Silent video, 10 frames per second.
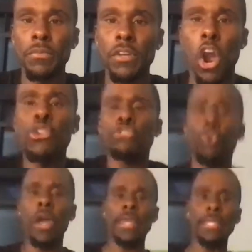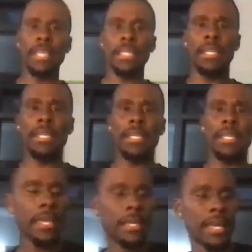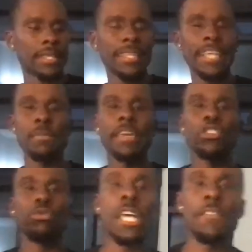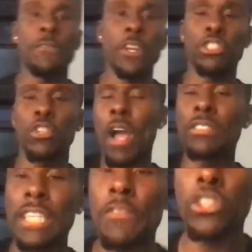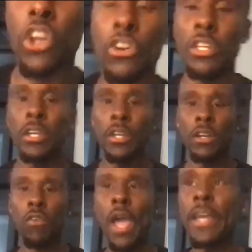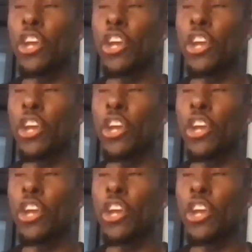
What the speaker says: Are you doing anything tonight that's making you 7 figures around 7:30, right?